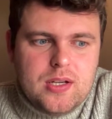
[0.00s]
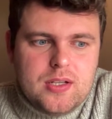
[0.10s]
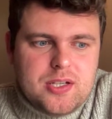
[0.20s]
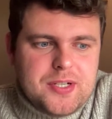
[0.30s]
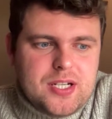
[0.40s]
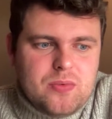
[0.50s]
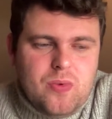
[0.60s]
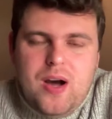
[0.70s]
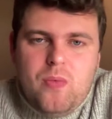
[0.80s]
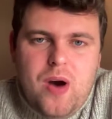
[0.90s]
So he says,
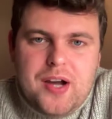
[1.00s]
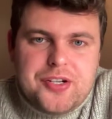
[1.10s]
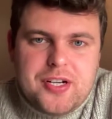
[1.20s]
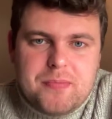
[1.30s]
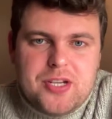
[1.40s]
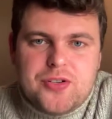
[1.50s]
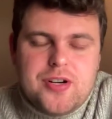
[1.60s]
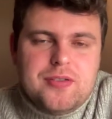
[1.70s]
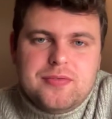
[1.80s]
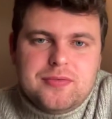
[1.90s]
why should it be
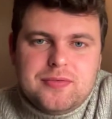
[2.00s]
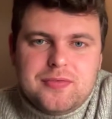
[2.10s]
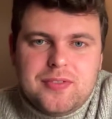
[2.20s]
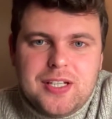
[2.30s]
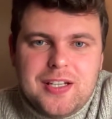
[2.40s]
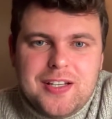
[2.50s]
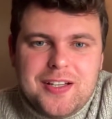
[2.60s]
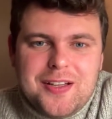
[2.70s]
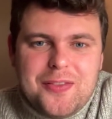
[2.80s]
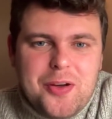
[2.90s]
true
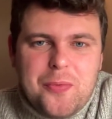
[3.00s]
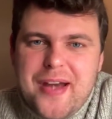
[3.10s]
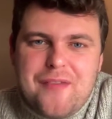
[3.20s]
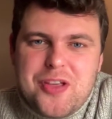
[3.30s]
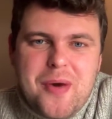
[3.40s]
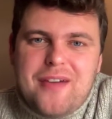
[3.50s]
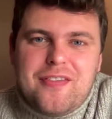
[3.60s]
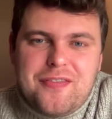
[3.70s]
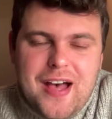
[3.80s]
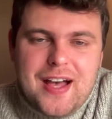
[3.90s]
that whenever you have a
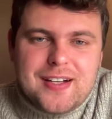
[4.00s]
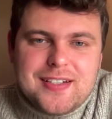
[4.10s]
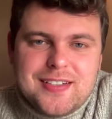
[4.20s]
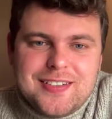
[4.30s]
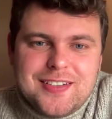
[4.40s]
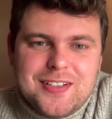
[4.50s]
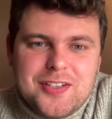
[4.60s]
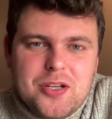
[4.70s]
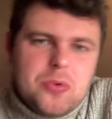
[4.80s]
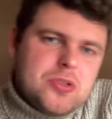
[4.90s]
fact,
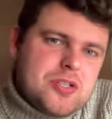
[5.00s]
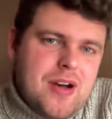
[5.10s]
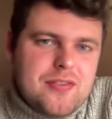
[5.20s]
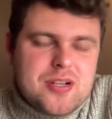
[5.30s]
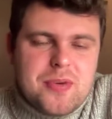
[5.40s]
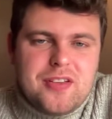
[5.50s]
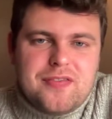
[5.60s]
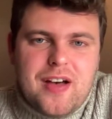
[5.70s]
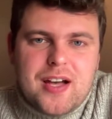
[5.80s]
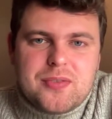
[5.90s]
you also have some other
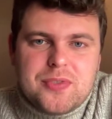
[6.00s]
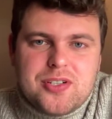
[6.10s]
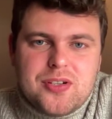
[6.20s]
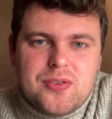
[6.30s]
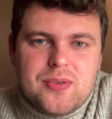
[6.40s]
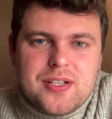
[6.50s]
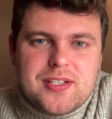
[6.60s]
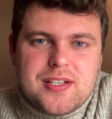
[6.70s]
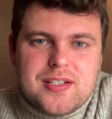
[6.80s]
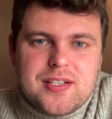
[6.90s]
fact with two
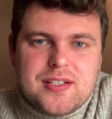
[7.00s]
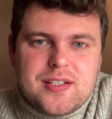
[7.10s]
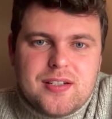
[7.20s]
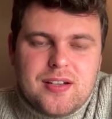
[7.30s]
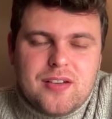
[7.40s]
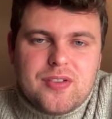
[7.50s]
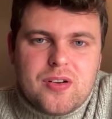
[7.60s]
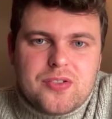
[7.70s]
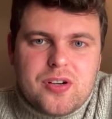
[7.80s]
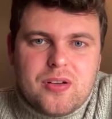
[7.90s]
instances of the
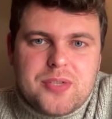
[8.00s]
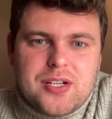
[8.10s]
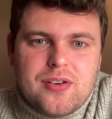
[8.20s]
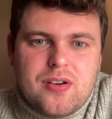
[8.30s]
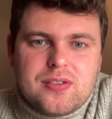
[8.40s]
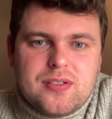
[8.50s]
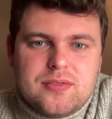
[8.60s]
logical object not?